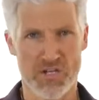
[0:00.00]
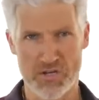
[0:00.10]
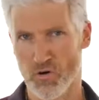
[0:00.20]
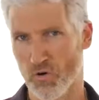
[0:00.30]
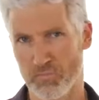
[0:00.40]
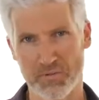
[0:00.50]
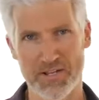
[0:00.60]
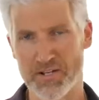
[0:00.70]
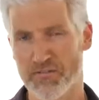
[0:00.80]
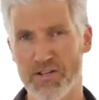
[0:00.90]
or
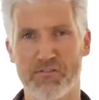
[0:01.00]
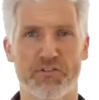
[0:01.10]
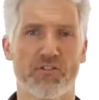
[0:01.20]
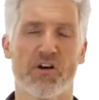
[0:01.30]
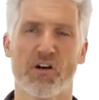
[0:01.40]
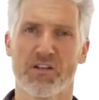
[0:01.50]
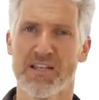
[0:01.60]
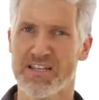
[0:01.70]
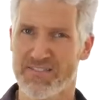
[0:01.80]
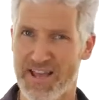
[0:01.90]
playing your favorite song.
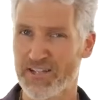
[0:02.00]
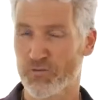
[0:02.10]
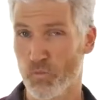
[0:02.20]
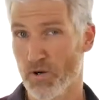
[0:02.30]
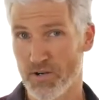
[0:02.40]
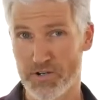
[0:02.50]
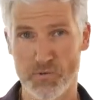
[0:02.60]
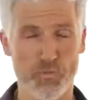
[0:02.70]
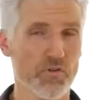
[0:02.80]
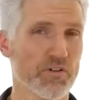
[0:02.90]
That's where you're
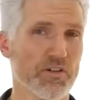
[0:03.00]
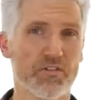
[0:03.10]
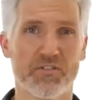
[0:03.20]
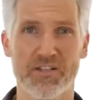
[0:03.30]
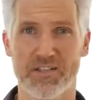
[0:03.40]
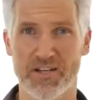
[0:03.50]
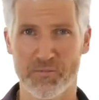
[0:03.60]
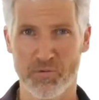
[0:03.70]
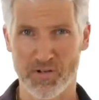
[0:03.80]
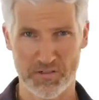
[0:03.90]
really going to see a lot of
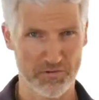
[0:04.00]
progress.